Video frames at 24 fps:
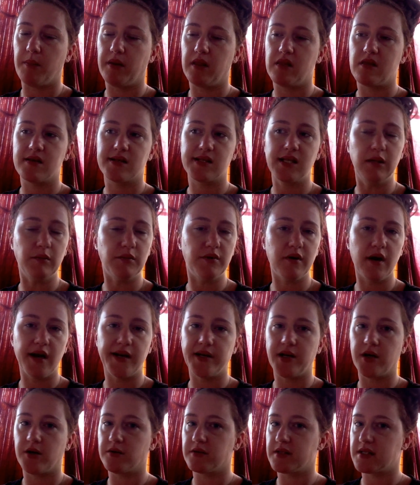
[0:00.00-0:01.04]
In the summer, I
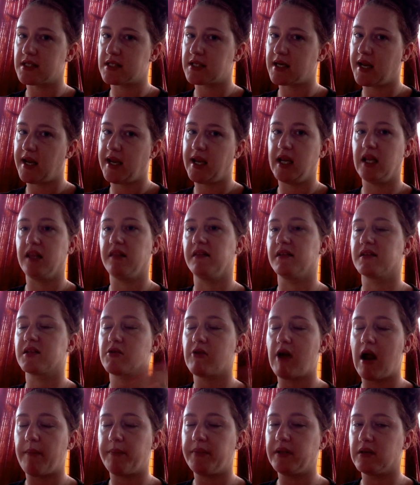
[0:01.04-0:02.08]
don't stay in this
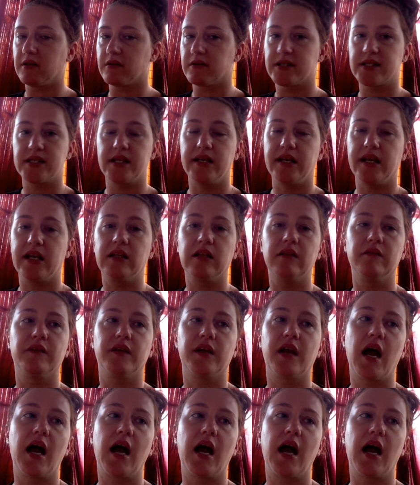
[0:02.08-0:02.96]
crappy little city I live in.